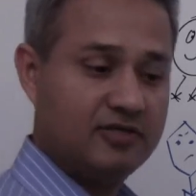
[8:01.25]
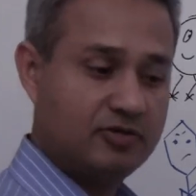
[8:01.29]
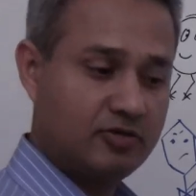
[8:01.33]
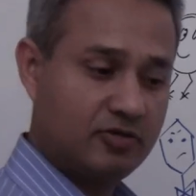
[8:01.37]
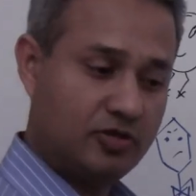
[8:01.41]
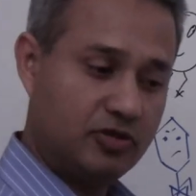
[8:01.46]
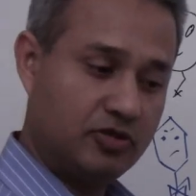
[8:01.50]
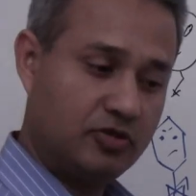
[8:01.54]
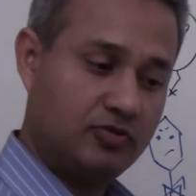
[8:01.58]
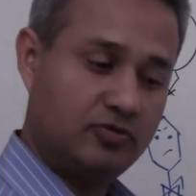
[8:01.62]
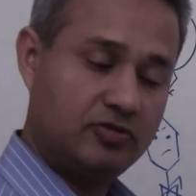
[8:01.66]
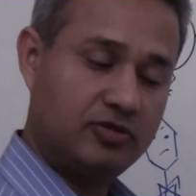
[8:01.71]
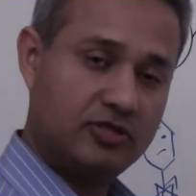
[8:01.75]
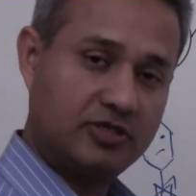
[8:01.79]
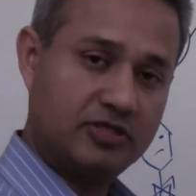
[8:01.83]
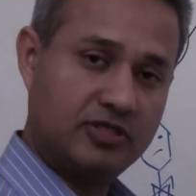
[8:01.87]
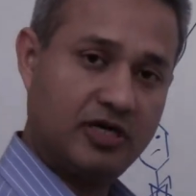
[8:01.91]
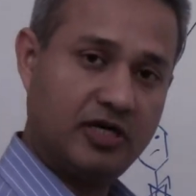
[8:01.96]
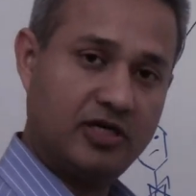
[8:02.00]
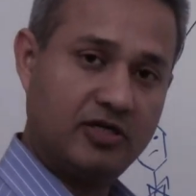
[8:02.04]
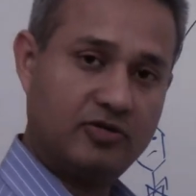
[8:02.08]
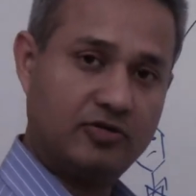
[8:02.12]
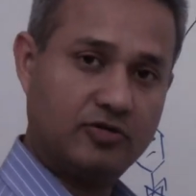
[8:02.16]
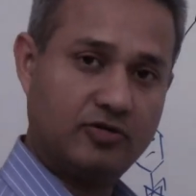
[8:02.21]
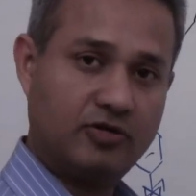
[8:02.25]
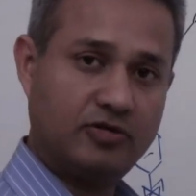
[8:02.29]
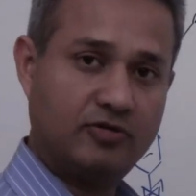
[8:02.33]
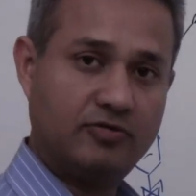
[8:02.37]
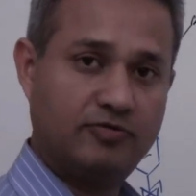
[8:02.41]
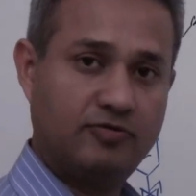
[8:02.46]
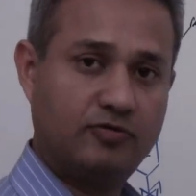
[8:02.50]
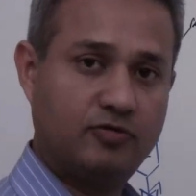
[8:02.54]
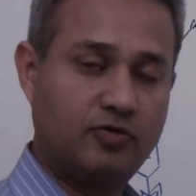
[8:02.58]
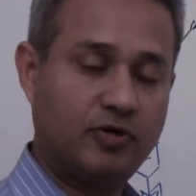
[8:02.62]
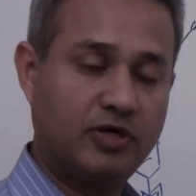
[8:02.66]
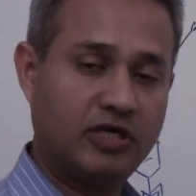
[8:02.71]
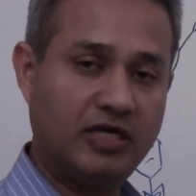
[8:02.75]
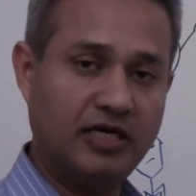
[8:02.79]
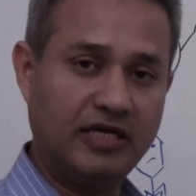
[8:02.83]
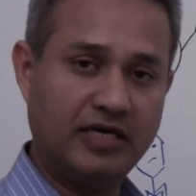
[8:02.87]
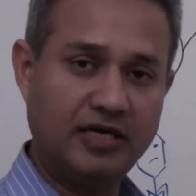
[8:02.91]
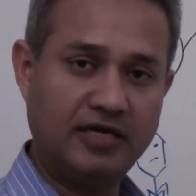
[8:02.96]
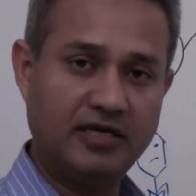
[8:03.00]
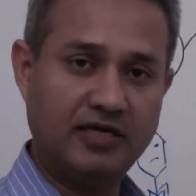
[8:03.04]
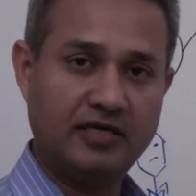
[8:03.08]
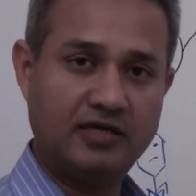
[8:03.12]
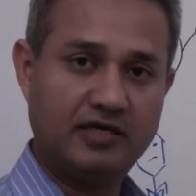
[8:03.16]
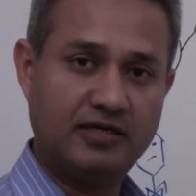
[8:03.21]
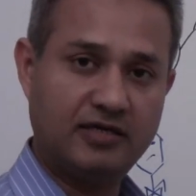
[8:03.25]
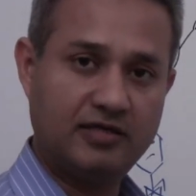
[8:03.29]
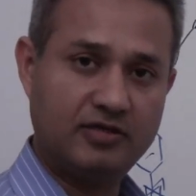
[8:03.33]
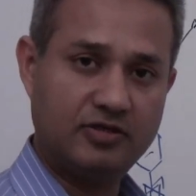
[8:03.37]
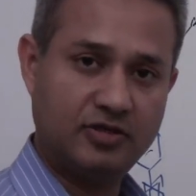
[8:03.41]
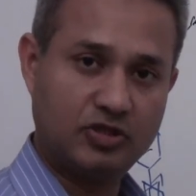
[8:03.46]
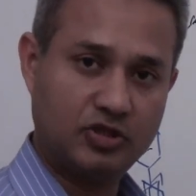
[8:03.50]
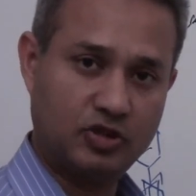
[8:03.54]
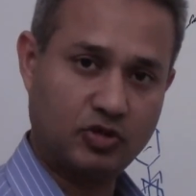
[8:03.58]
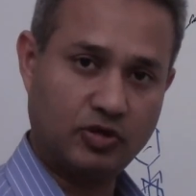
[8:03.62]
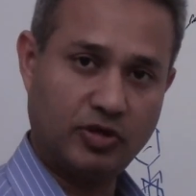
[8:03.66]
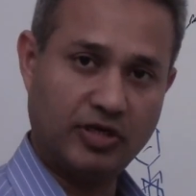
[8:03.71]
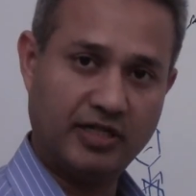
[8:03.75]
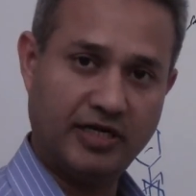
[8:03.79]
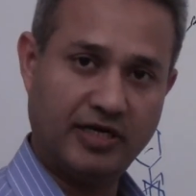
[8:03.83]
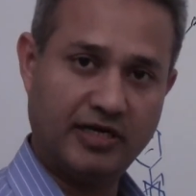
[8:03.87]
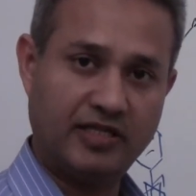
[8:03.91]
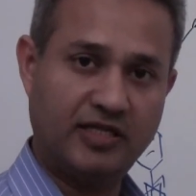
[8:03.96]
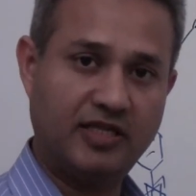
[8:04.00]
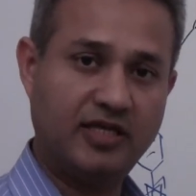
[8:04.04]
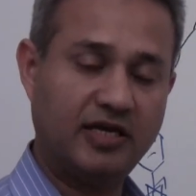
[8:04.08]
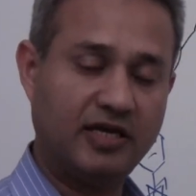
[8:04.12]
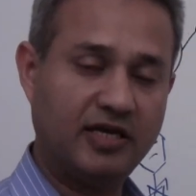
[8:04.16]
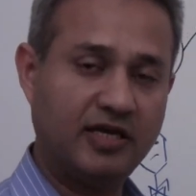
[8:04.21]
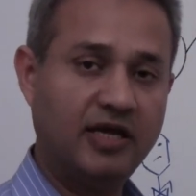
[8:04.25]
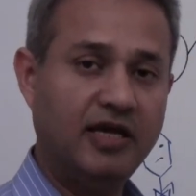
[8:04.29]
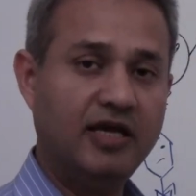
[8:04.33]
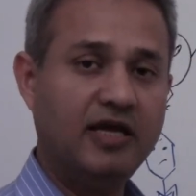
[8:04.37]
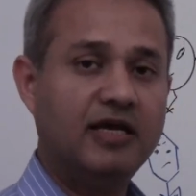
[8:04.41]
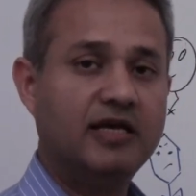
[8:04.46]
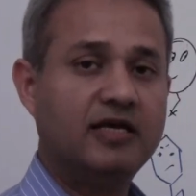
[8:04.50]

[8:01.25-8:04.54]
he's going to use his gun to quickly destroy that thing,